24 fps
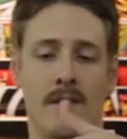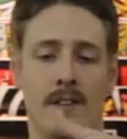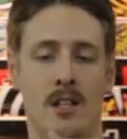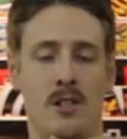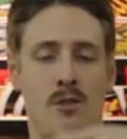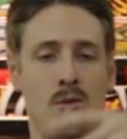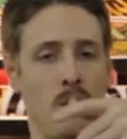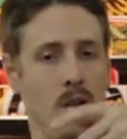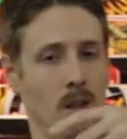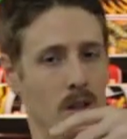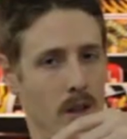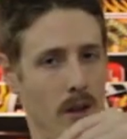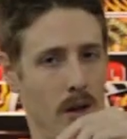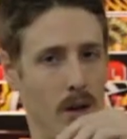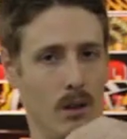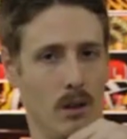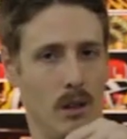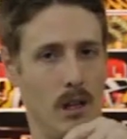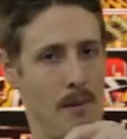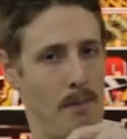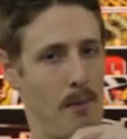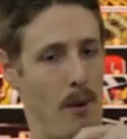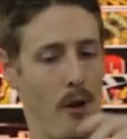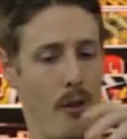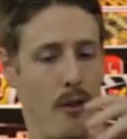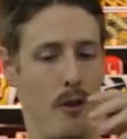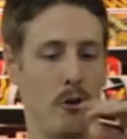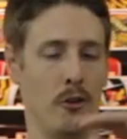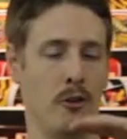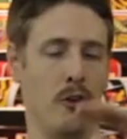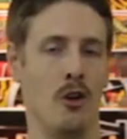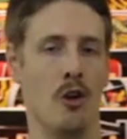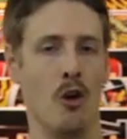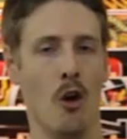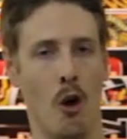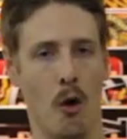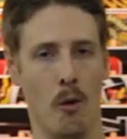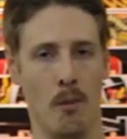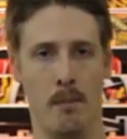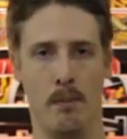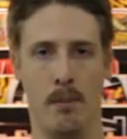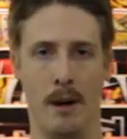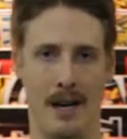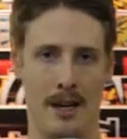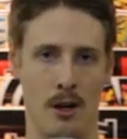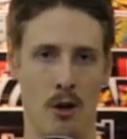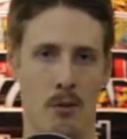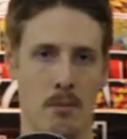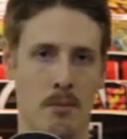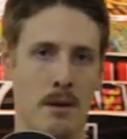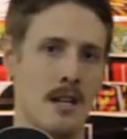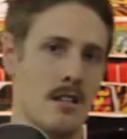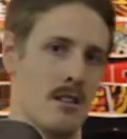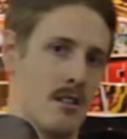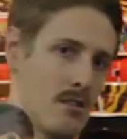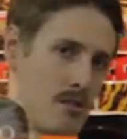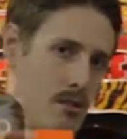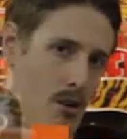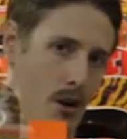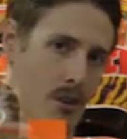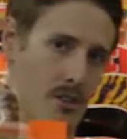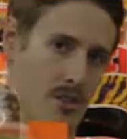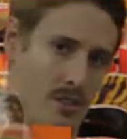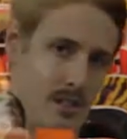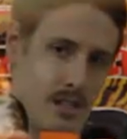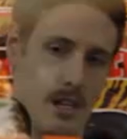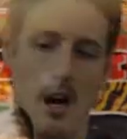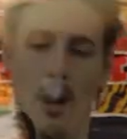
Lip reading: this one a little lip, although by no means as large as the